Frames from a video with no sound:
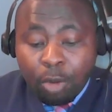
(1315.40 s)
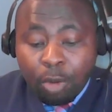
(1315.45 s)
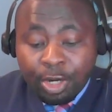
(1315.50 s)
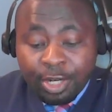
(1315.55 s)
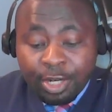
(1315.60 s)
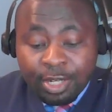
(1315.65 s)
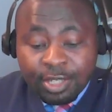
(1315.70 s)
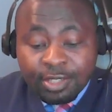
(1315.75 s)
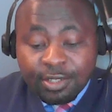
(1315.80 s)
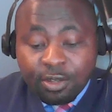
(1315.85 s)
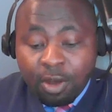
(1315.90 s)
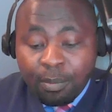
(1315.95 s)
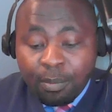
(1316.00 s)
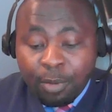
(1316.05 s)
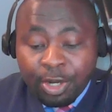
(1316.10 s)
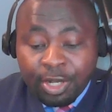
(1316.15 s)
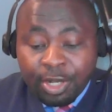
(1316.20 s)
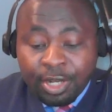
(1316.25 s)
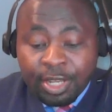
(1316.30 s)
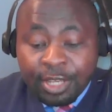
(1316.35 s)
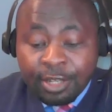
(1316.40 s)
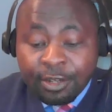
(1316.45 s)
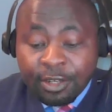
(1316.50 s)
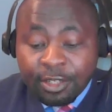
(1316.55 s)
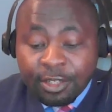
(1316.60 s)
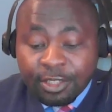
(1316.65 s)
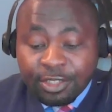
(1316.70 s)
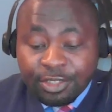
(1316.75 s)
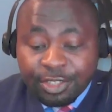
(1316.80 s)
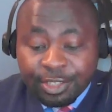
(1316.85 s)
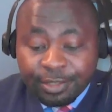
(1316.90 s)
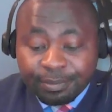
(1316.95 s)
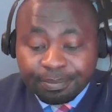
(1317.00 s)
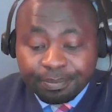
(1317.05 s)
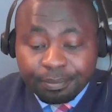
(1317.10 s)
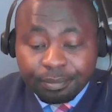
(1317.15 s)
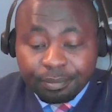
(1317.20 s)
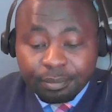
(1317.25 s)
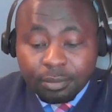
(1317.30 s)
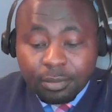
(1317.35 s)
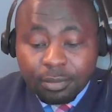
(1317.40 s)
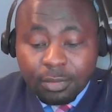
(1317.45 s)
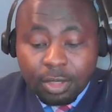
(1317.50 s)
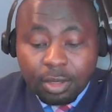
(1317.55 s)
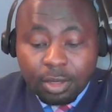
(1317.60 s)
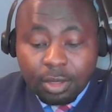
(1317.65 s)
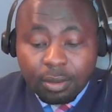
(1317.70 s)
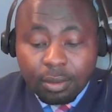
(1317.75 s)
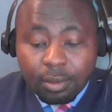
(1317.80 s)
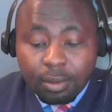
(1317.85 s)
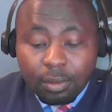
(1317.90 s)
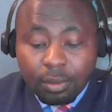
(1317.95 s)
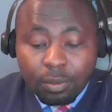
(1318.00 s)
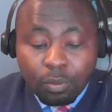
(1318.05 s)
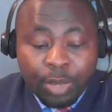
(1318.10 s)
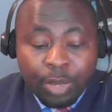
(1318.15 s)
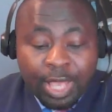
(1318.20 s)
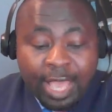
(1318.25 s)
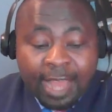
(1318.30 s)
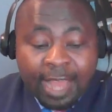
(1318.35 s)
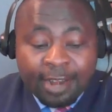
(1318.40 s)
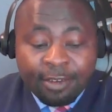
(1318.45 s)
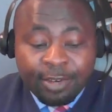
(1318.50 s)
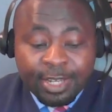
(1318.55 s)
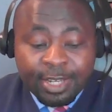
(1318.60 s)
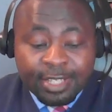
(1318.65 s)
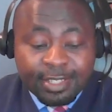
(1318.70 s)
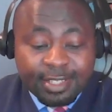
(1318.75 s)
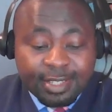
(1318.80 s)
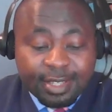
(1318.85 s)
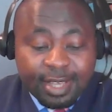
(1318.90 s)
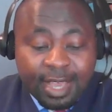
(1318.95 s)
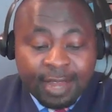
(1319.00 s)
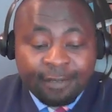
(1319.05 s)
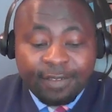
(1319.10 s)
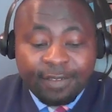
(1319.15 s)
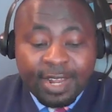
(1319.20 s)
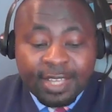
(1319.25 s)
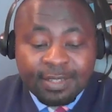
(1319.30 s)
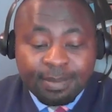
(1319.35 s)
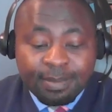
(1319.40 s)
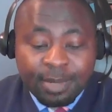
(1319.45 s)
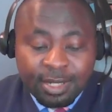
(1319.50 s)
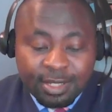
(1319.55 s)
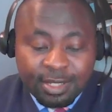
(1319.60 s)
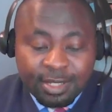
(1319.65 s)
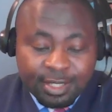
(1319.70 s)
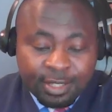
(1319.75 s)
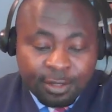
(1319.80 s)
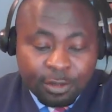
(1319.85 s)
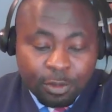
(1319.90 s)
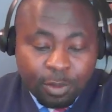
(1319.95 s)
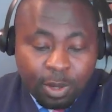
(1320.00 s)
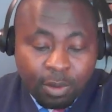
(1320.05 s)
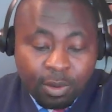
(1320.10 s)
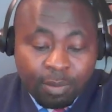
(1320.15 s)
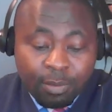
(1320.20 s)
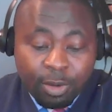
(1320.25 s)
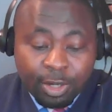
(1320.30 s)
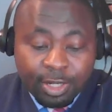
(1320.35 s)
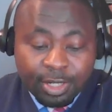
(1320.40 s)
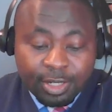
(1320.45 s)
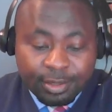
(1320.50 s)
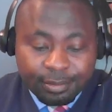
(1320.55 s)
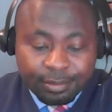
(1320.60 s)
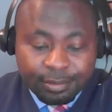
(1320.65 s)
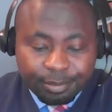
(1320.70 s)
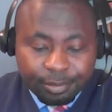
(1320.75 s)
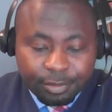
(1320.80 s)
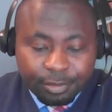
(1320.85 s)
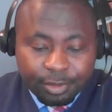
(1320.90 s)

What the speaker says: models common in the industry. We add risk and flexibility into our model